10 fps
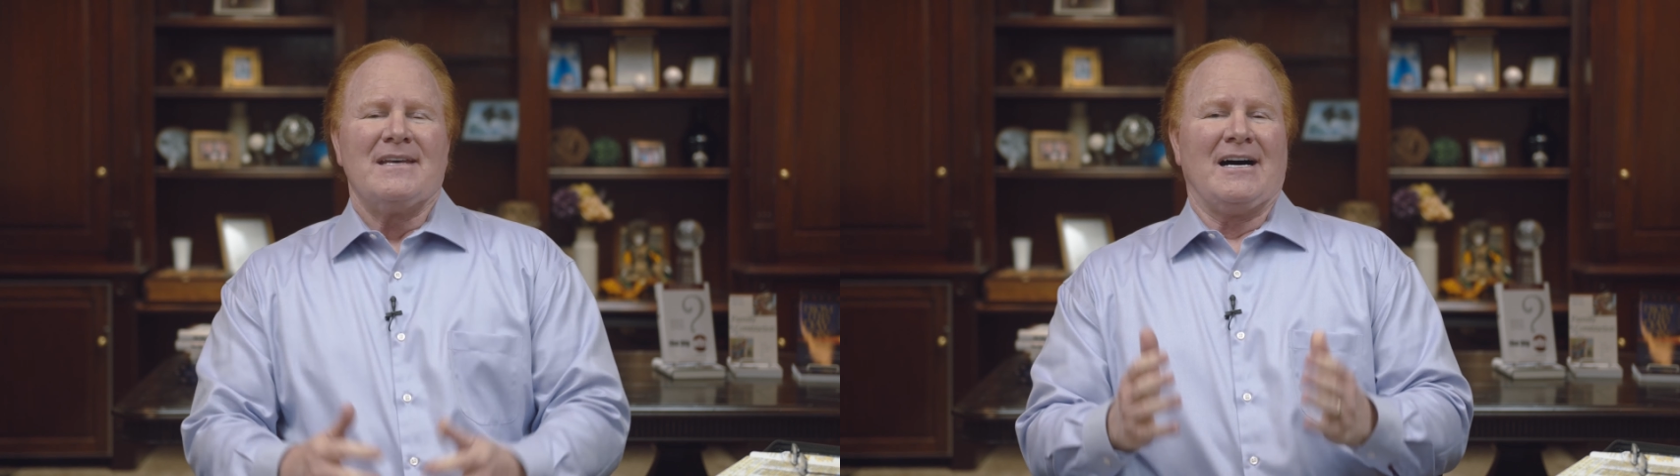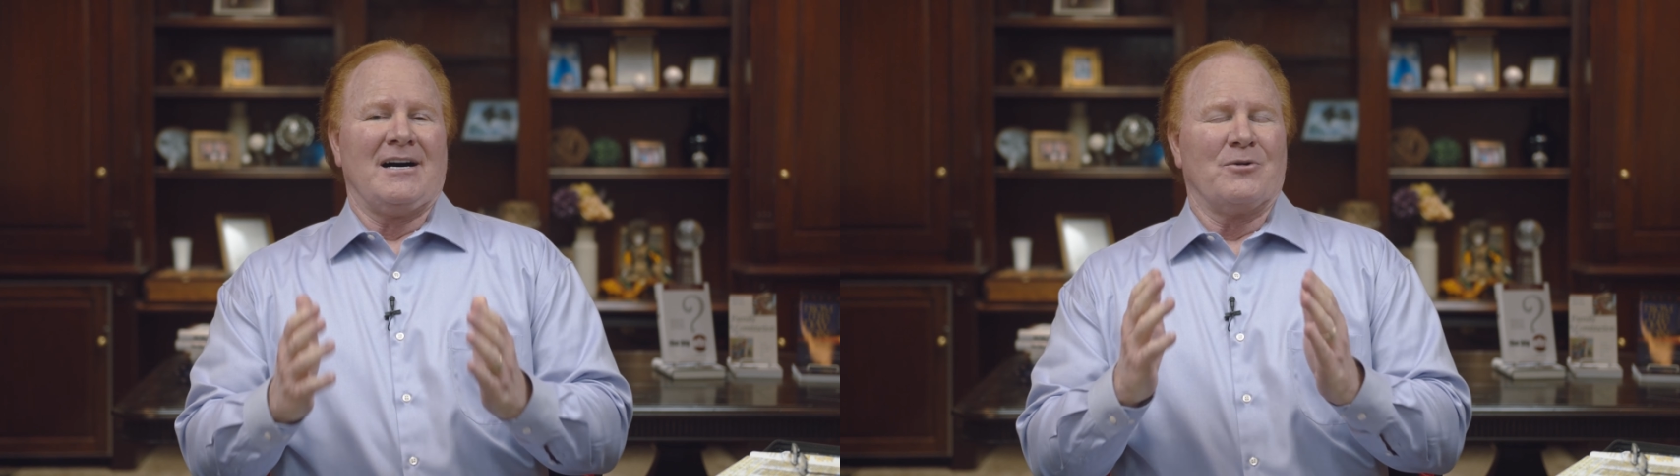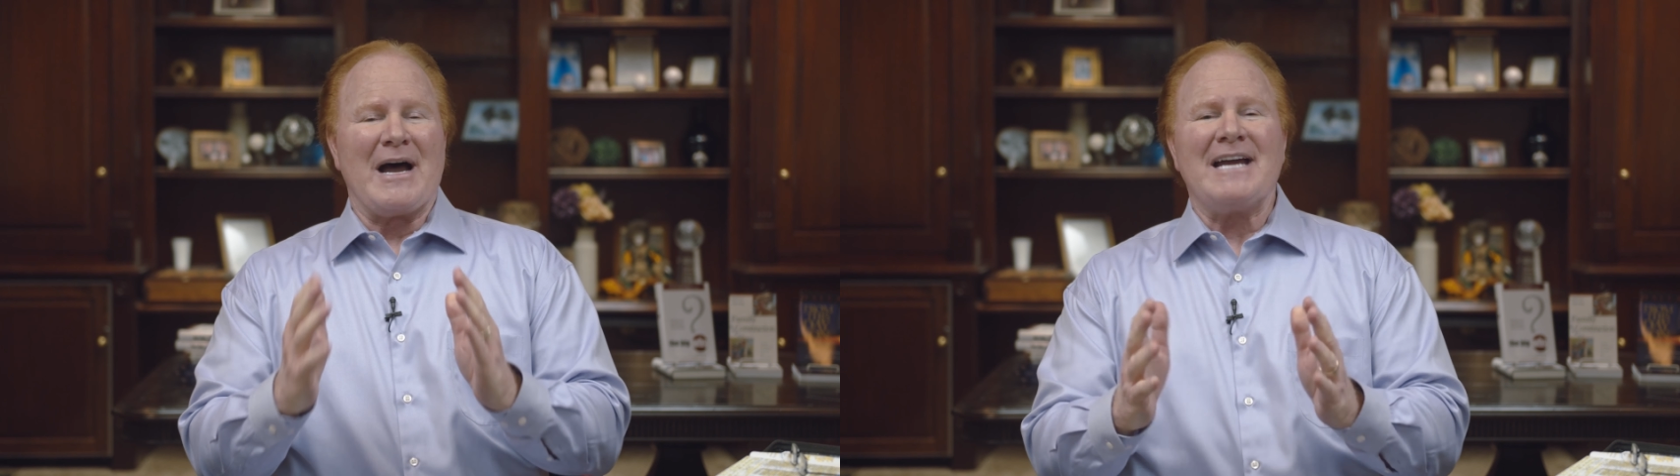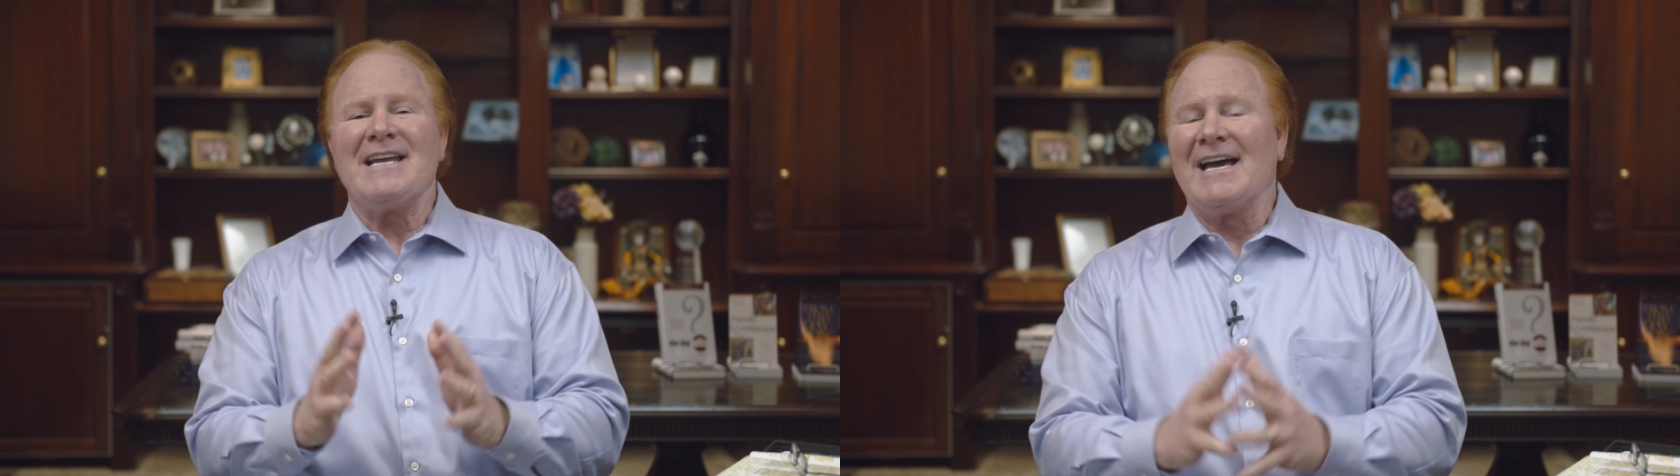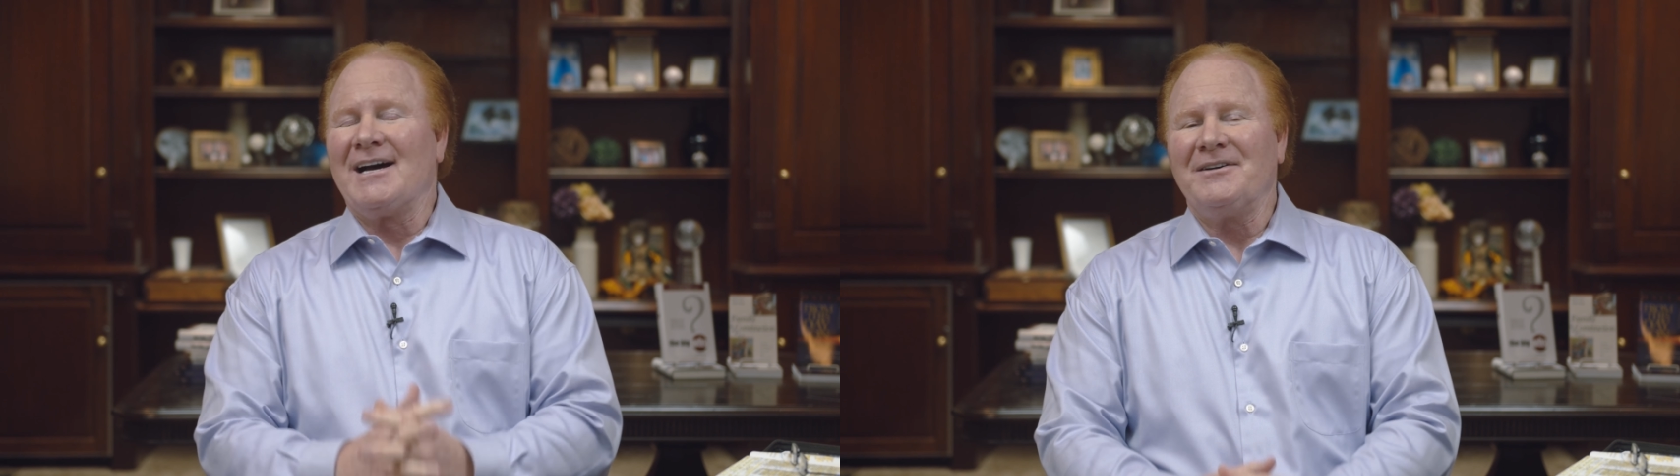Uh, right
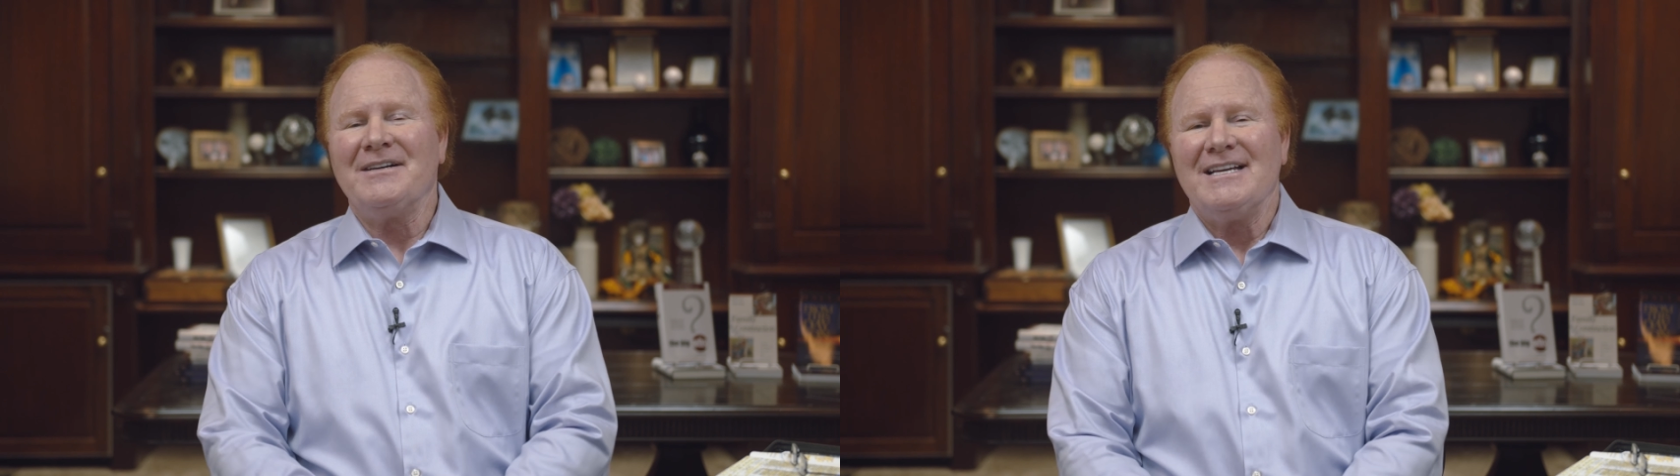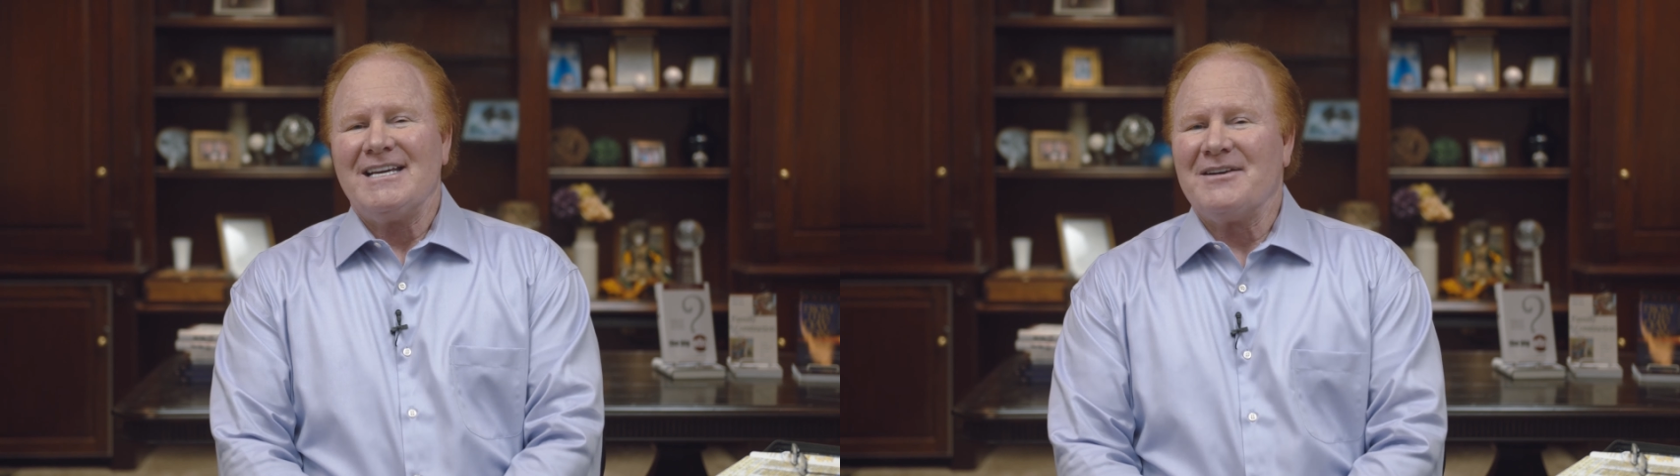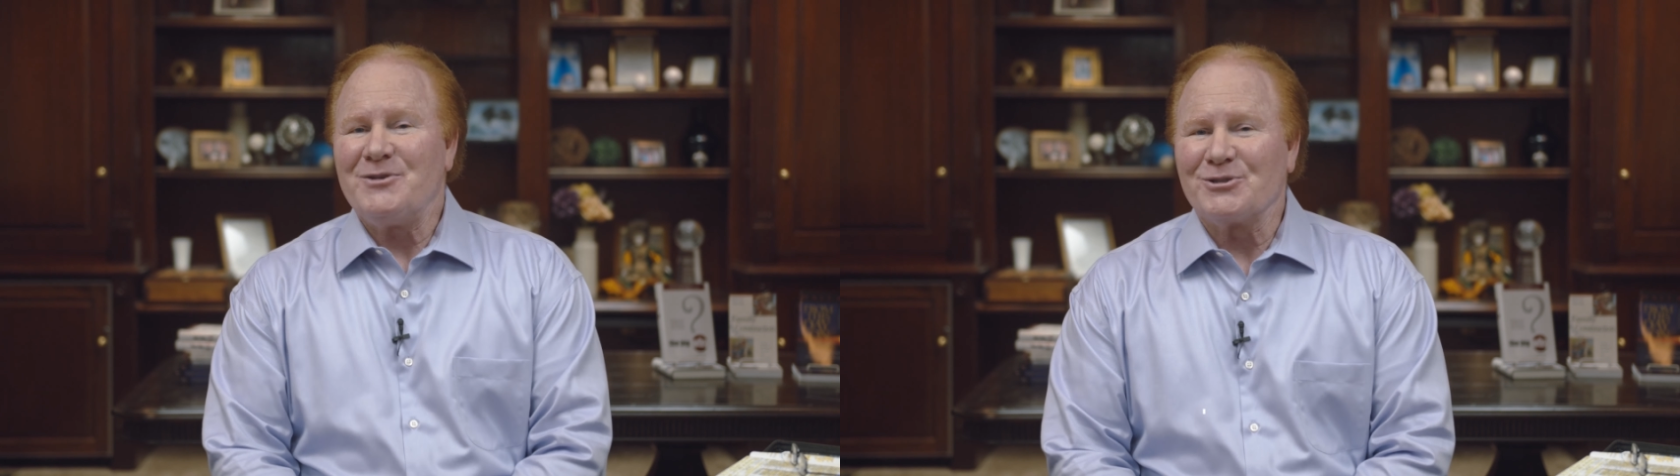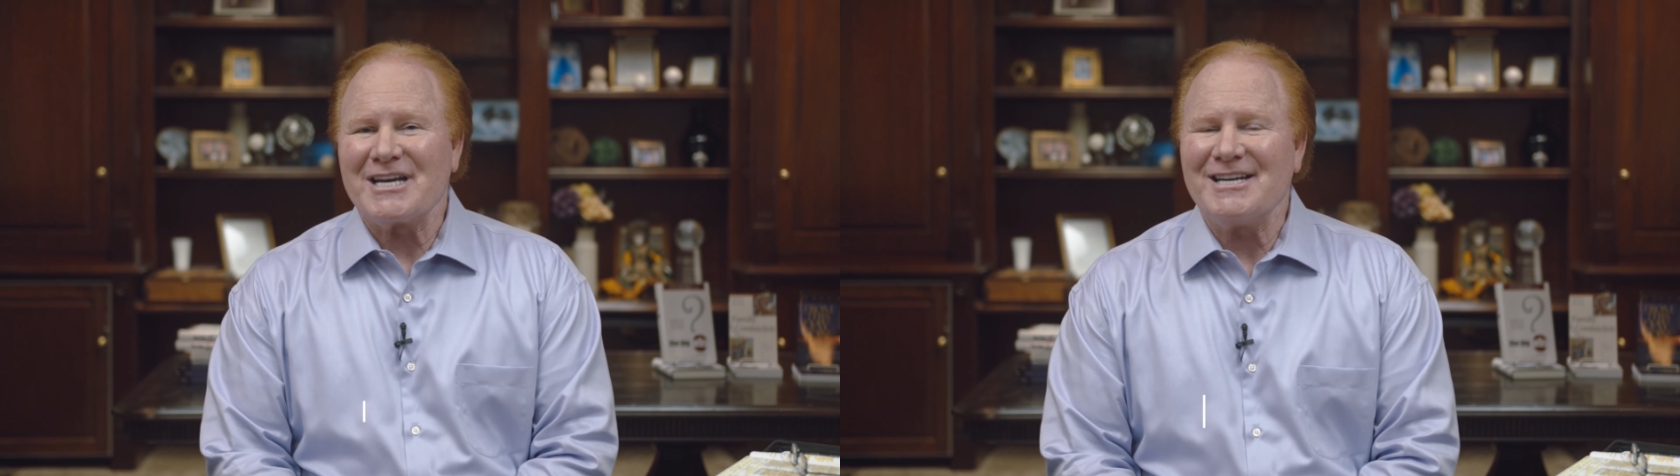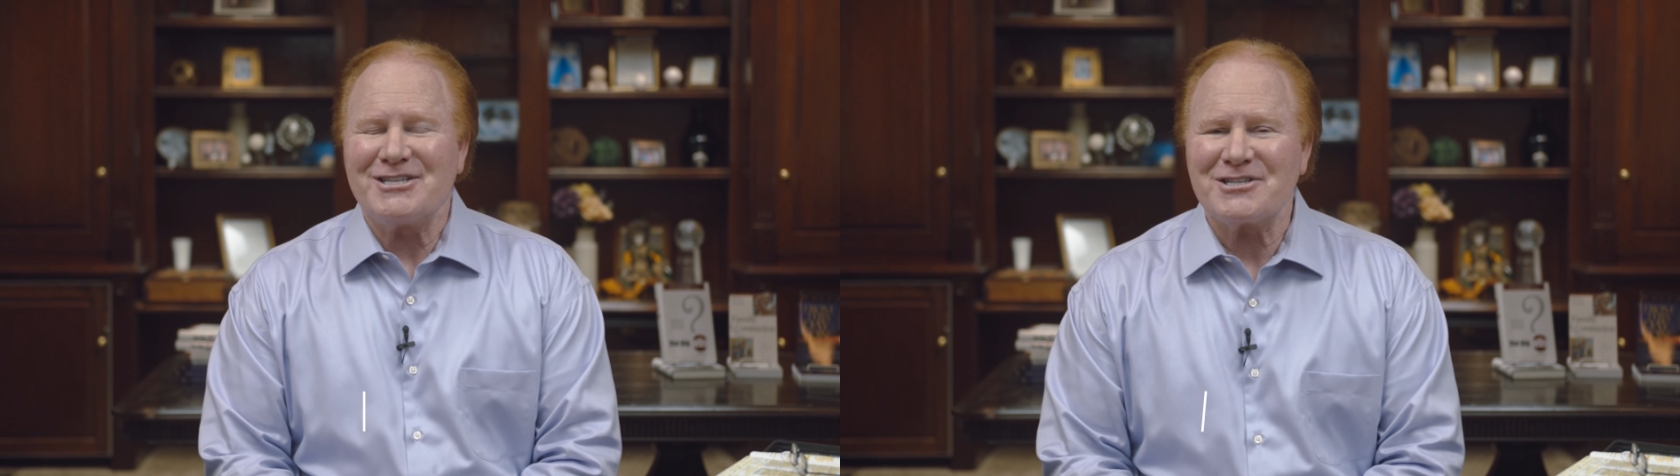now, if you'll
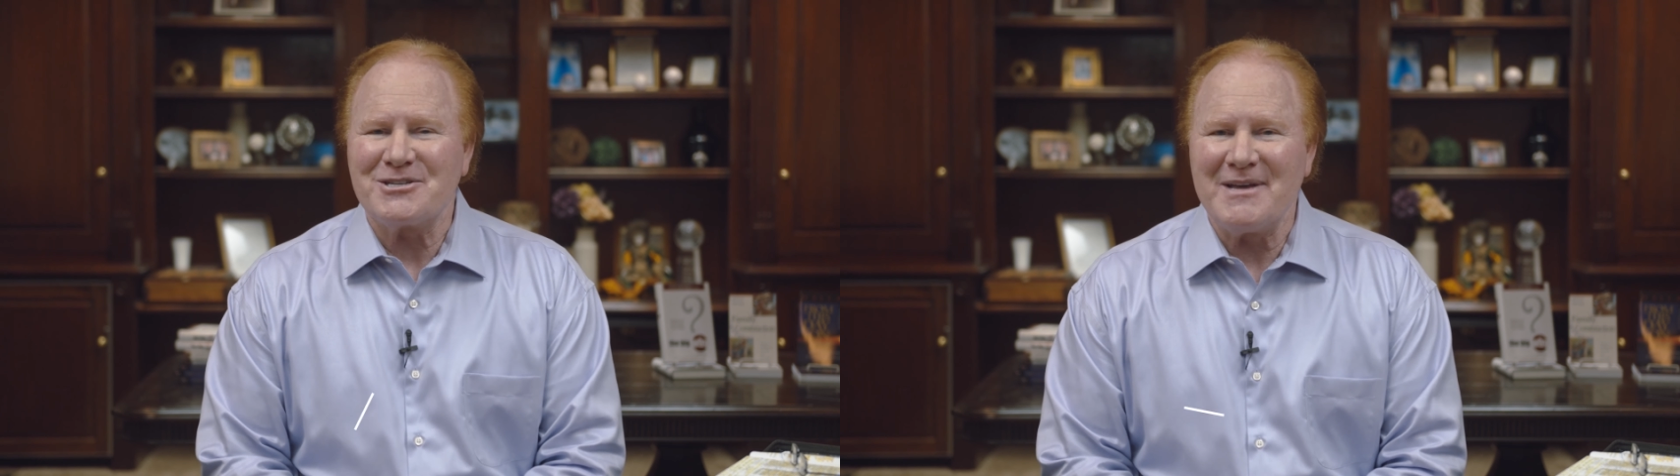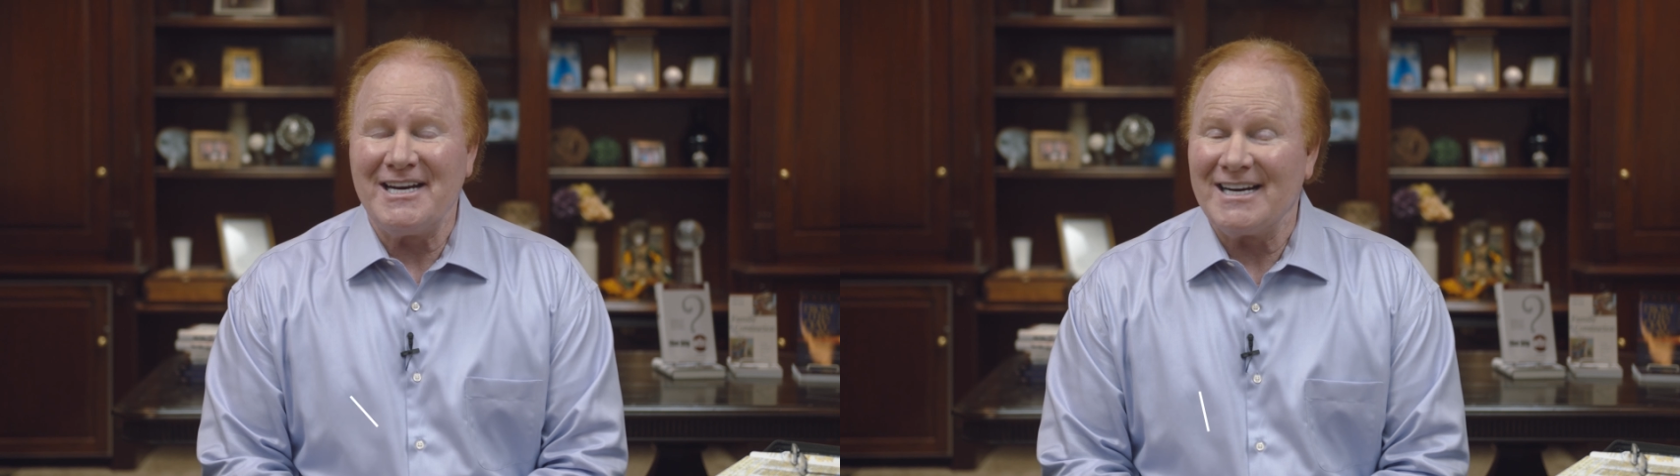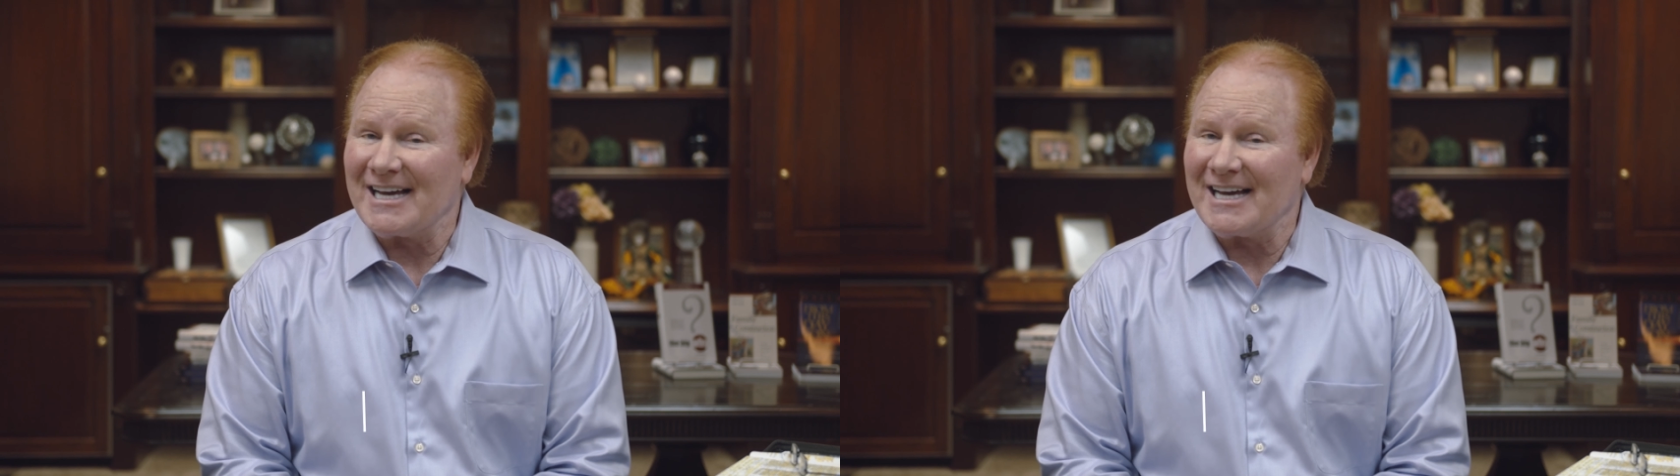take just a minute,